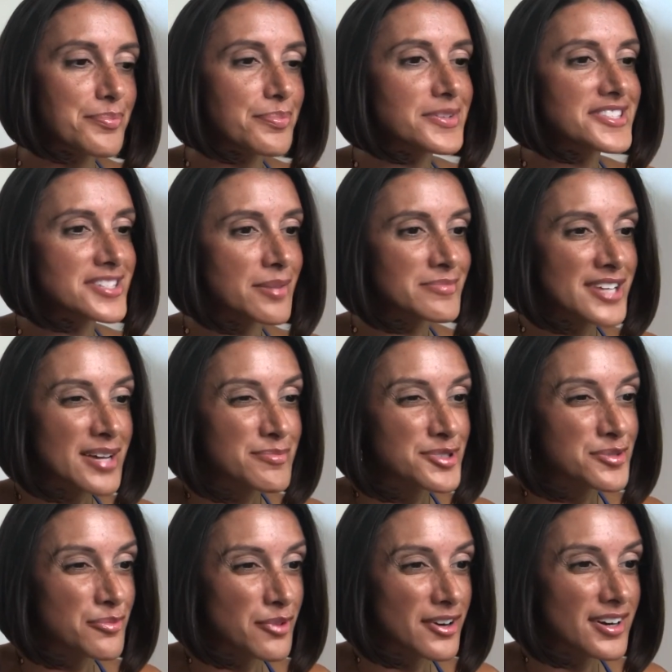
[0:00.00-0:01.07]
but sometimes
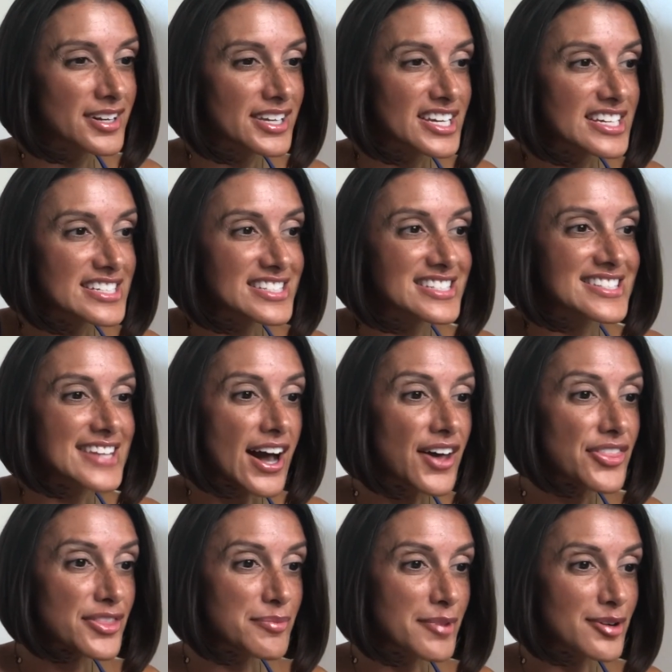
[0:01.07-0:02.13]
the work is
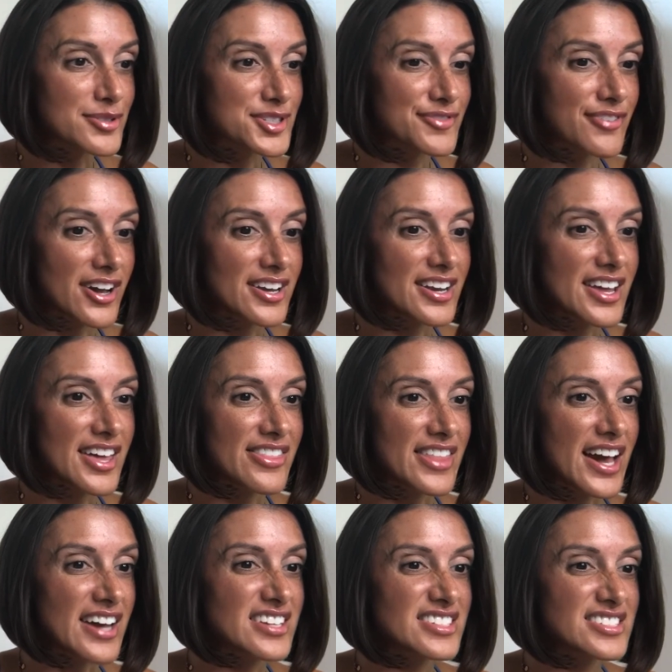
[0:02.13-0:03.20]
not the most fun, and
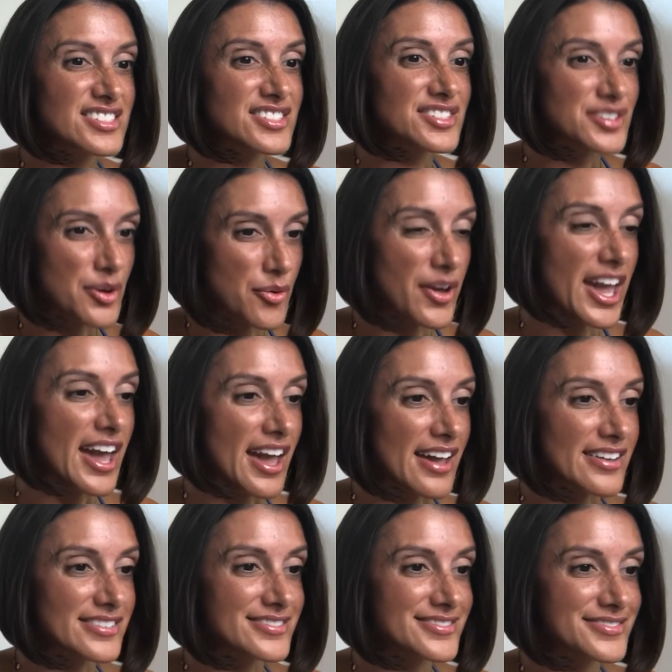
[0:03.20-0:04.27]
that is okay.
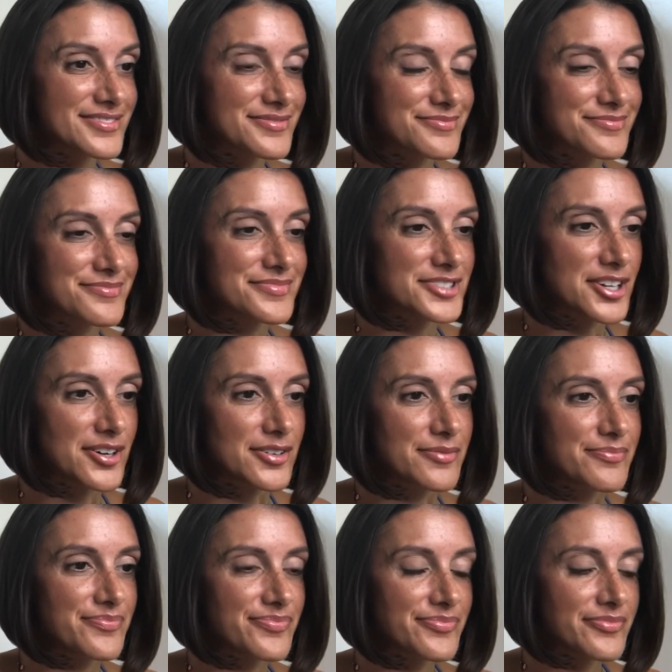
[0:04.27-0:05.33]
So
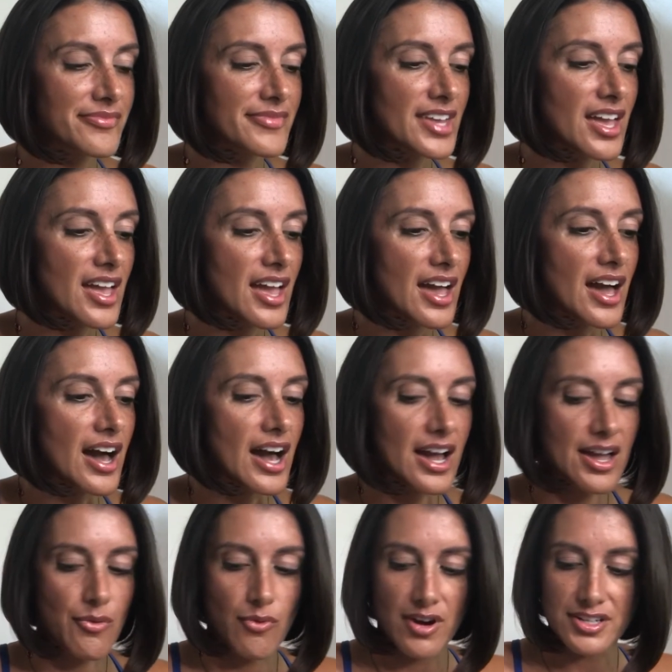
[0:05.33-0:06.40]

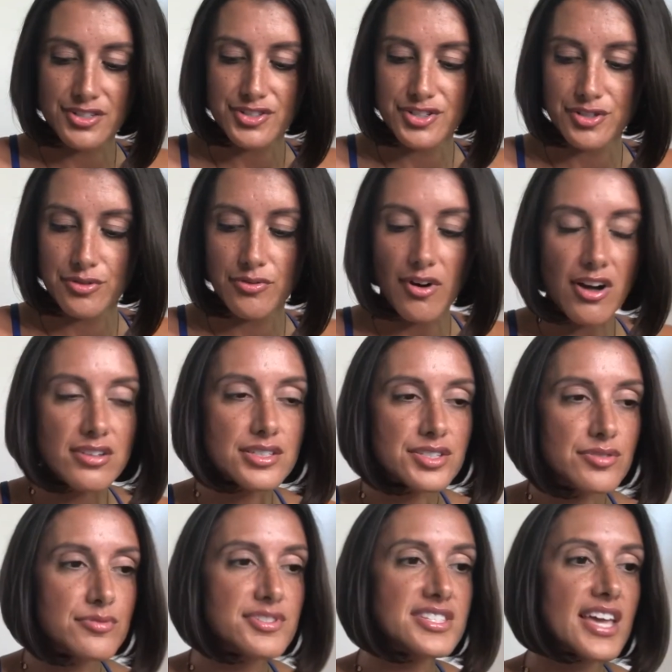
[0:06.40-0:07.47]
I want to
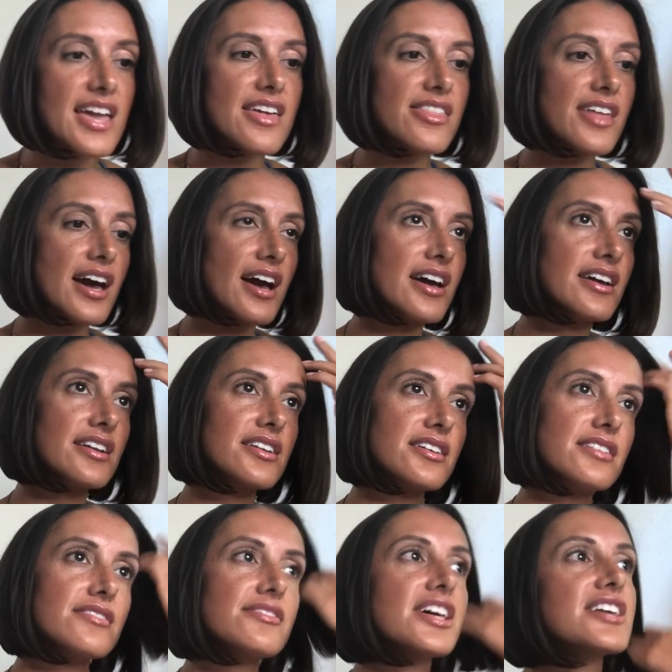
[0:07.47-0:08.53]
also say that,
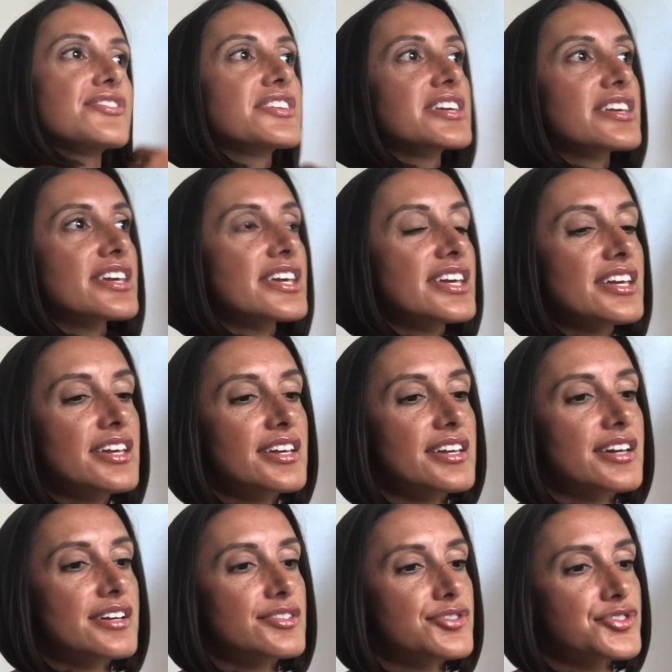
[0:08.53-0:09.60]
like, the
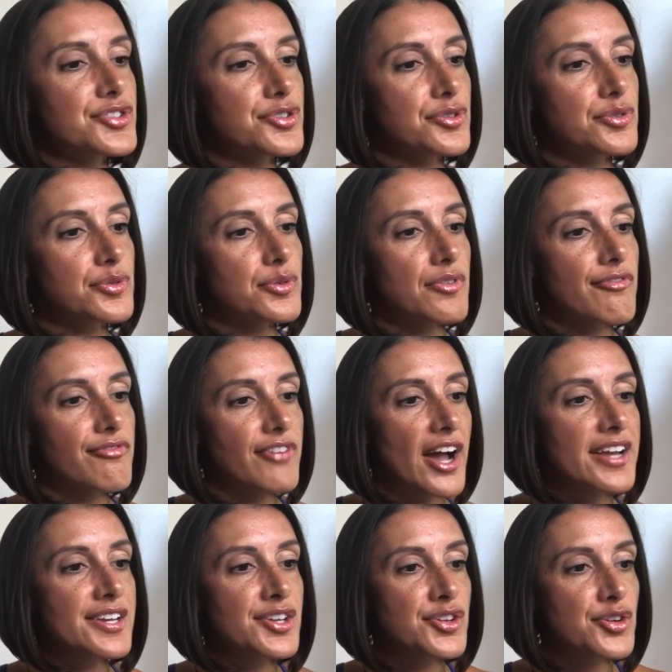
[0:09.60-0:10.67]
key to
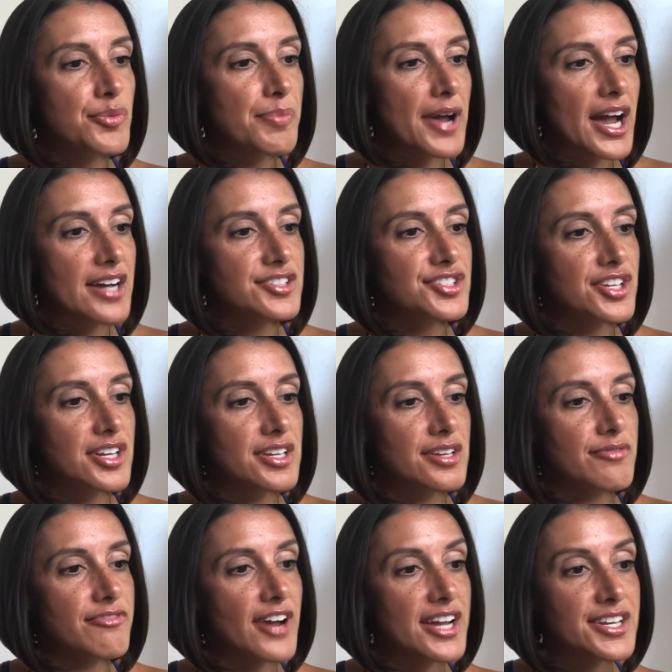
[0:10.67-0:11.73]
finding your
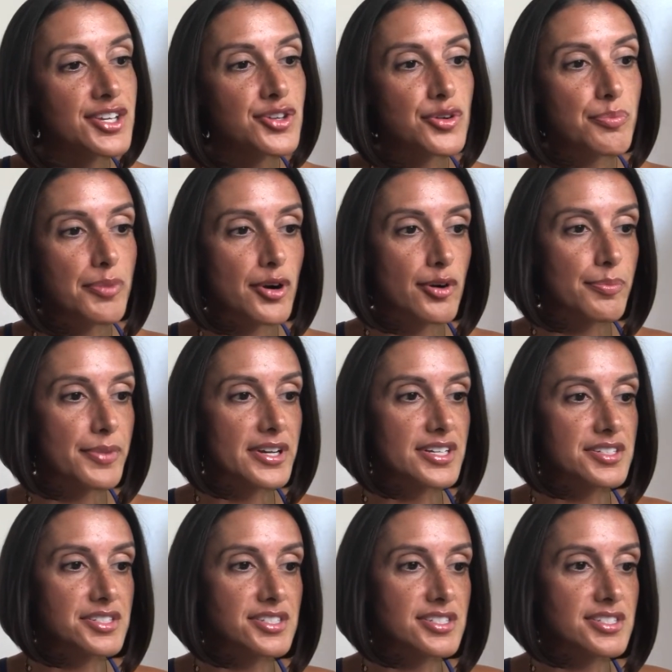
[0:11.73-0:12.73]
passion, finding your purpose,